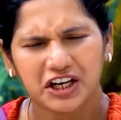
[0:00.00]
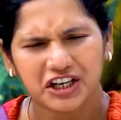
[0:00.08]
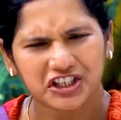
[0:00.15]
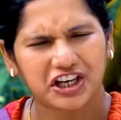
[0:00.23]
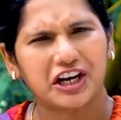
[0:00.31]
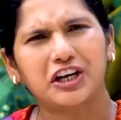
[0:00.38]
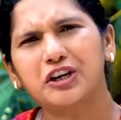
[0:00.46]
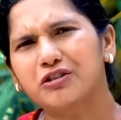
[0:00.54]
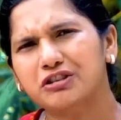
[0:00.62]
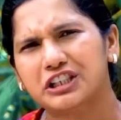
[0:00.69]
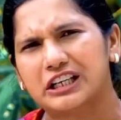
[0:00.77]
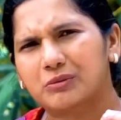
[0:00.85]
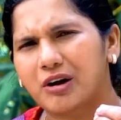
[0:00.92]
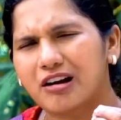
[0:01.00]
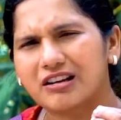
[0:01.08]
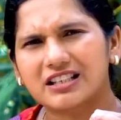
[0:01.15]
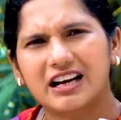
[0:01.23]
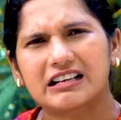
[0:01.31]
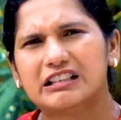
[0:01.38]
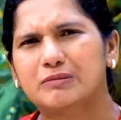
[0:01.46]
She knew she
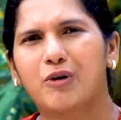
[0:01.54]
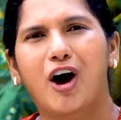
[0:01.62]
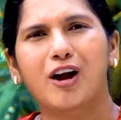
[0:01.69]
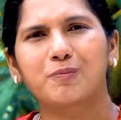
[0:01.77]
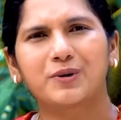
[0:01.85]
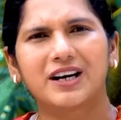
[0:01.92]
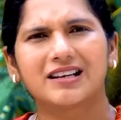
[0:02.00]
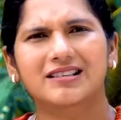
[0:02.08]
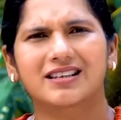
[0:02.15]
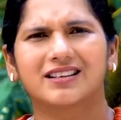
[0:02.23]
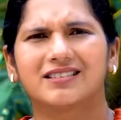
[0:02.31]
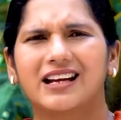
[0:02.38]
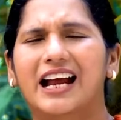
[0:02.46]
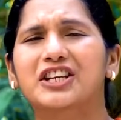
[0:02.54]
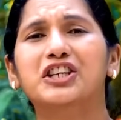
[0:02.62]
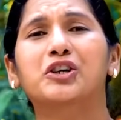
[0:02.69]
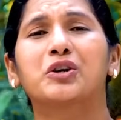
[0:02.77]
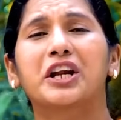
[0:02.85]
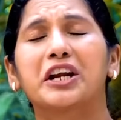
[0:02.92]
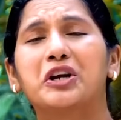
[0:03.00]
was a small person and she
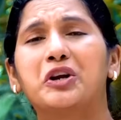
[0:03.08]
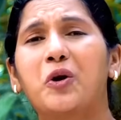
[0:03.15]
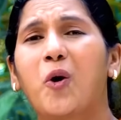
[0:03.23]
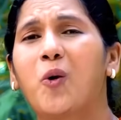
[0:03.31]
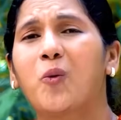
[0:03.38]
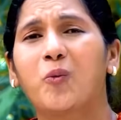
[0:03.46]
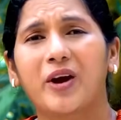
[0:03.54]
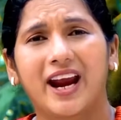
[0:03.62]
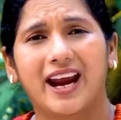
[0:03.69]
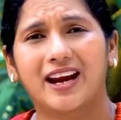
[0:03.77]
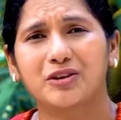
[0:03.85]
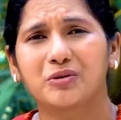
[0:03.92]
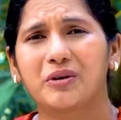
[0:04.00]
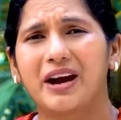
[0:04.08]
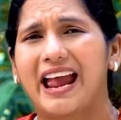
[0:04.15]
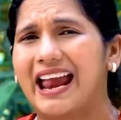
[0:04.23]
could in no way do